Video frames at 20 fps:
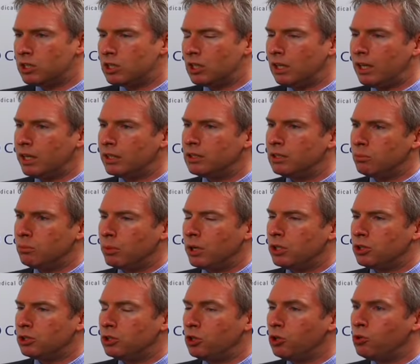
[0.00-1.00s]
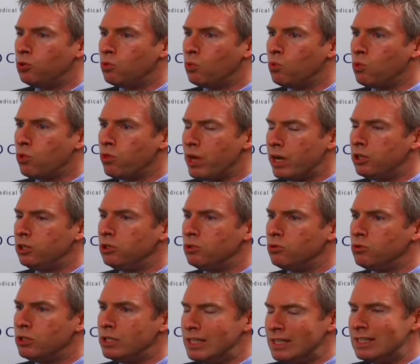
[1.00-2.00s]
they selected a patient who they
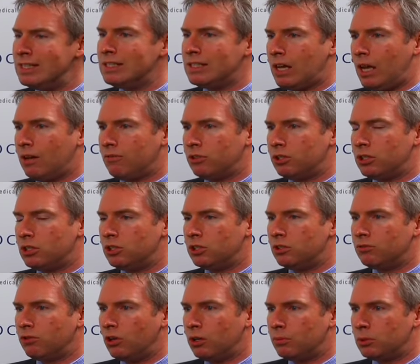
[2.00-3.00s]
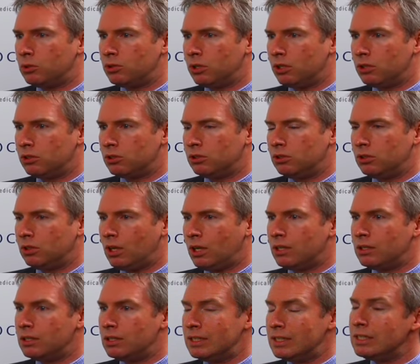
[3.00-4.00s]
knew didn't have an EGFR mutation
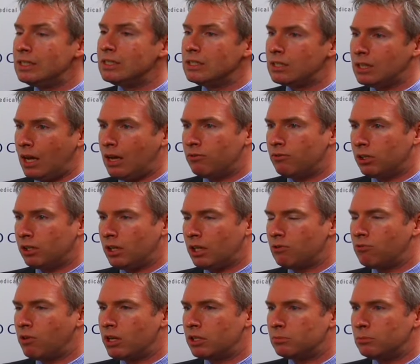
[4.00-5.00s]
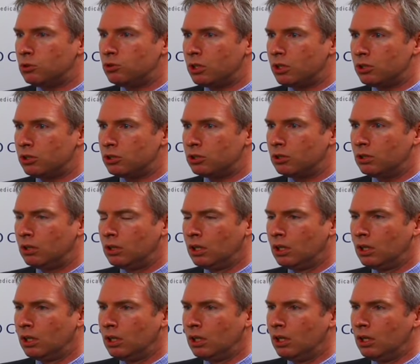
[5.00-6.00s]
and didn't have a KRAS mutation.
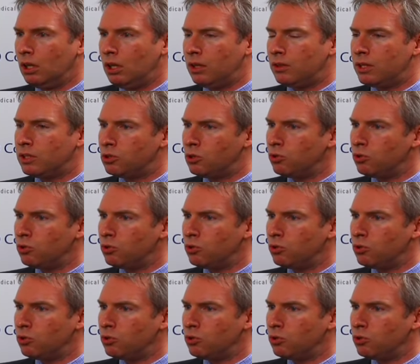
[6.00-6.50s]
And